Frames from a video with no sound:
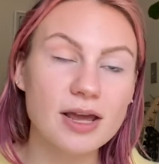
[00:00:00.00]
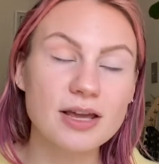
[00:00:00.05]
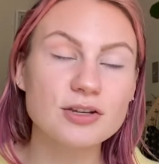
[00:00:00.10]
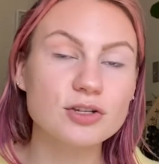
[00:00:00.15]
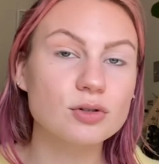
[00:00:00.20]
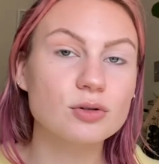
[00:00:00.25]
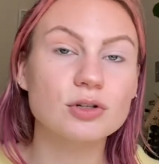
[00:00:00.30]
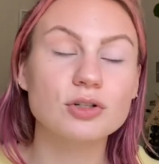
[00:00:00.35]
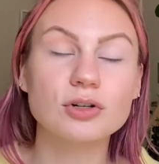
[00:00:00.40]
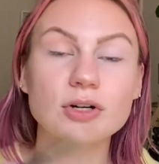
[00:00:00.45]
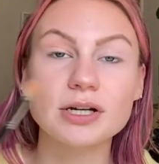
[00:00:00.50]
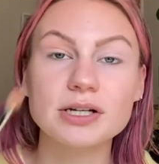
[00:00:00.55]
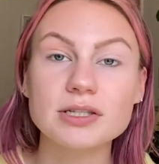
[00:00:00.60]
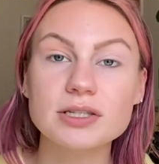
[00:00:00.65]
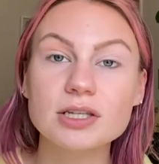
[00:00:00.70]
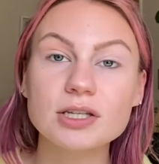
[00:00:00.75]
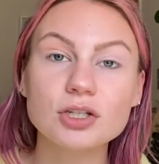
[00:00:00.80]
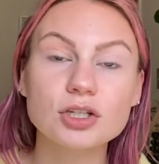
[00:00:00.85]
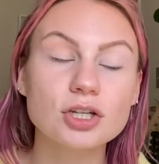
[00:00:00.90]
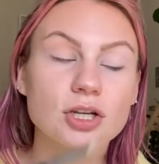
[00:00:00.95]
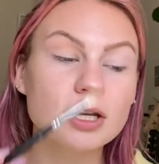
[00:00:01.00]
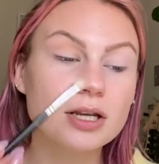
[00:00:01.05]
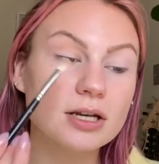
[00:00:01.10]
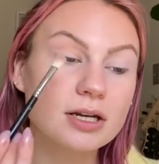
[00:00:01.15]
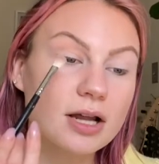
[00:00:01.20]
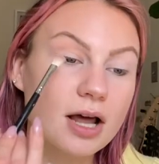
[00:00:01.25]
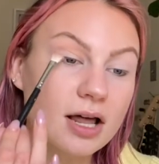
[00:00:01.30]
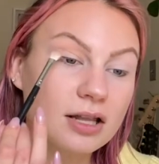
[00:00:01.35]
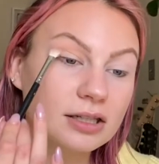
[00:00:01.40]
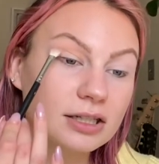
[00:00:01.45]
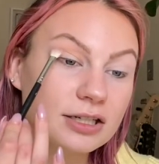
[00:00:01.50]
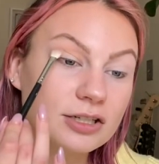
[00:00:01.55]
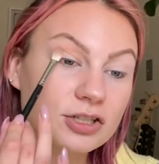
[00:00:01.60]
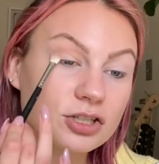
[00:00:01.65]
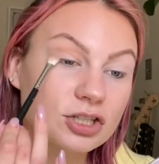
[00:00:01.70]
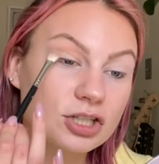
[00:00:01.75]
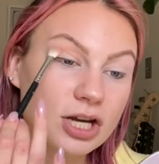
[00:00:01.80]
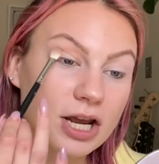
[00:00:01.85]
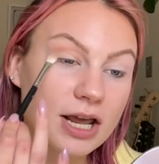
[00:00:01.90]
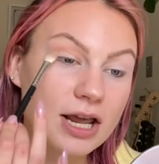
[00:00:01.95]
I do a transition, a lid
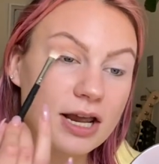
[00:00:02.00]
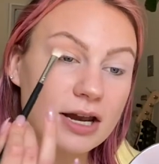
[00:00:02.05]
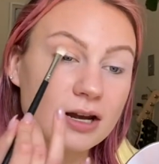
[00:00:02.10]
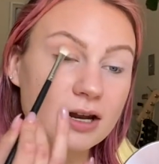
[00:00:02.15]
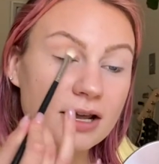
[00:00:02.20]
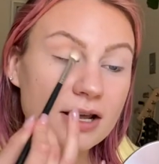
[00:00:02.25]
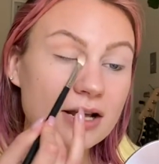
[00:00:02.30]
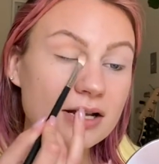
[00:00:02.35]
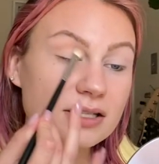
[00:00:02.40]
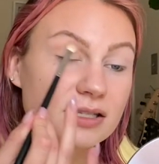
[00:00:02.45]
shade,